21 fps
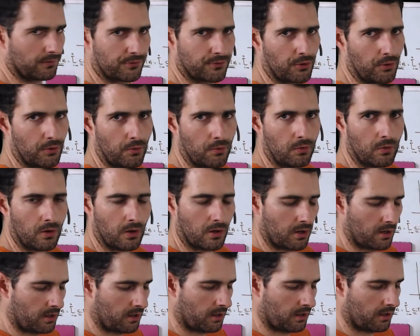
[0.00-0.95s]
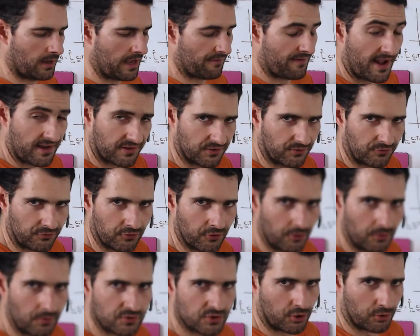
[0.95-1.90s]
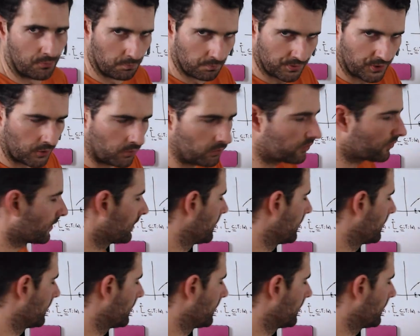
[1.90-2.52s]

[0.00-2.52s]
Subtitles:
to have access to compute.